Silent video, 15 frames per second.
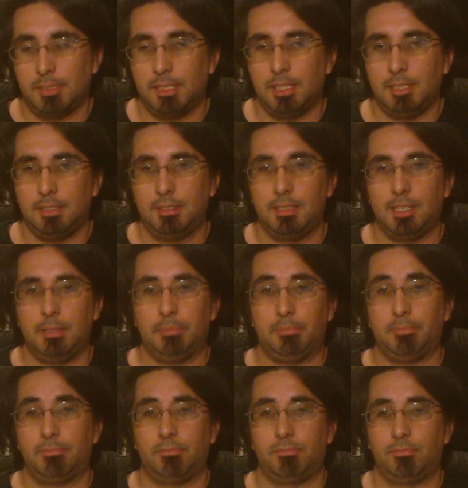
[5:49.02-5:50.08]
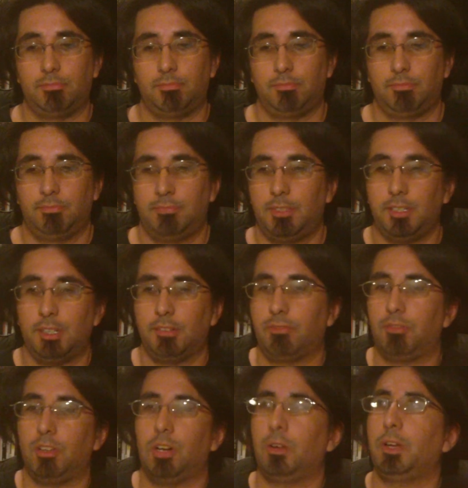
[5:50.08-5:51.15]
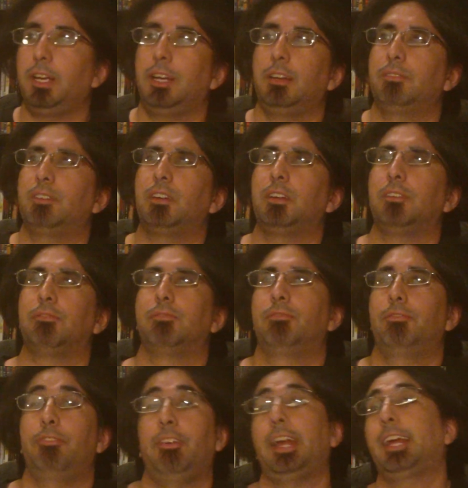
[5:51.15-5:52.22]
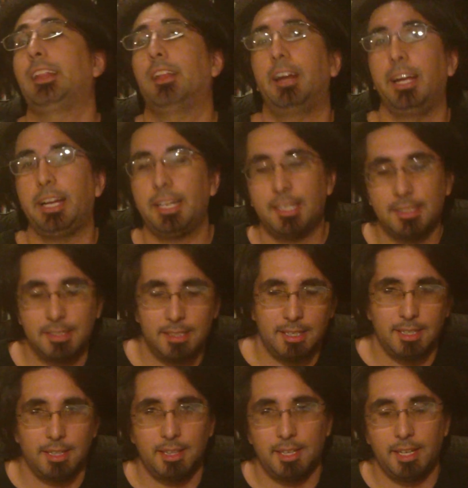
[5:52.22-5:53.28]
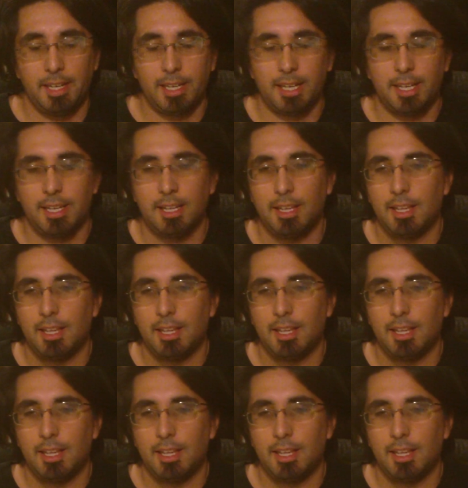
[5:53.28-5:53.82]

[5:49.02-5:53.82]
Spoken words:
type, very flowy, very Faye-like, I think.